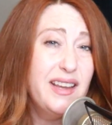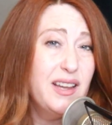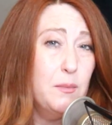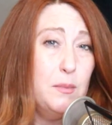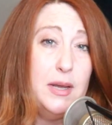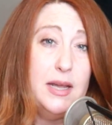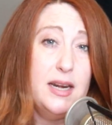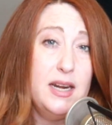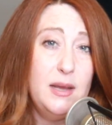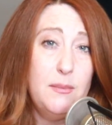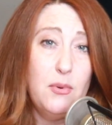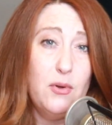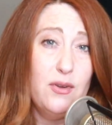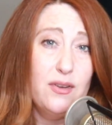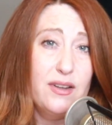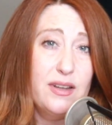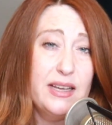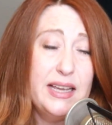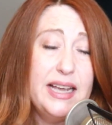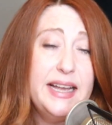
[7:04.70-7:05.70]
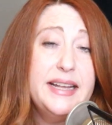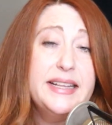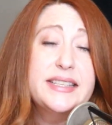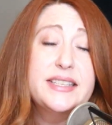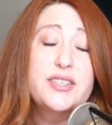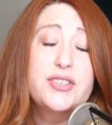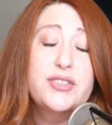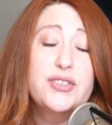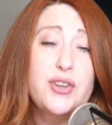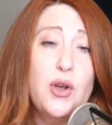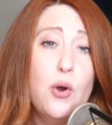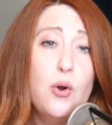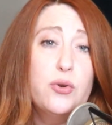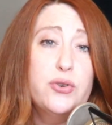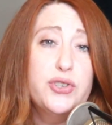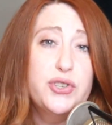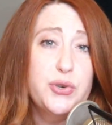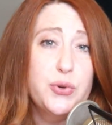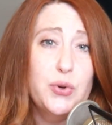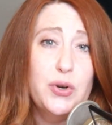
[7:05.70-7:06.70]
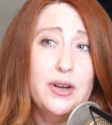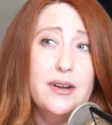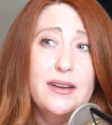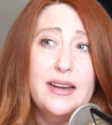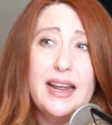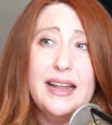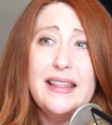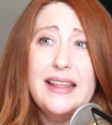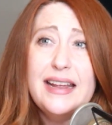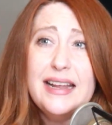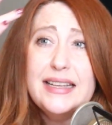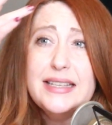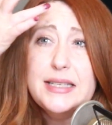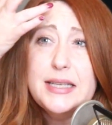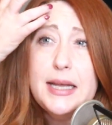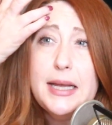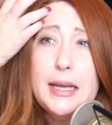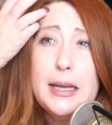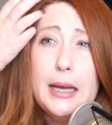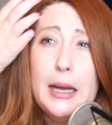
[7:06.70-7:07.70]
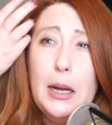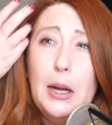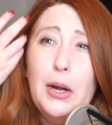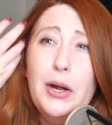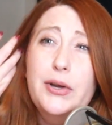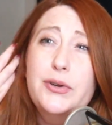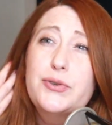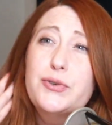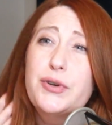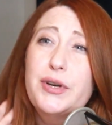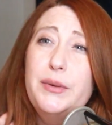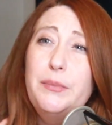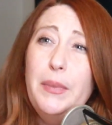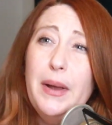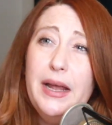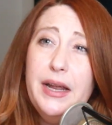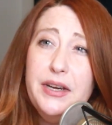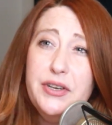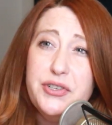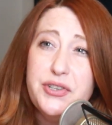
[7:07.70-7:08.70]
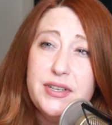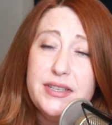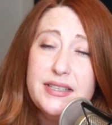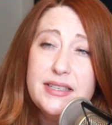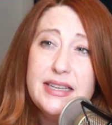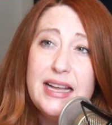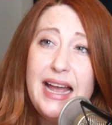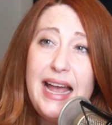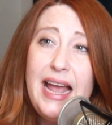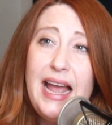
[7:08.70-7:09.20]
could be an ebook. It's so short. I think it's like 100 pages.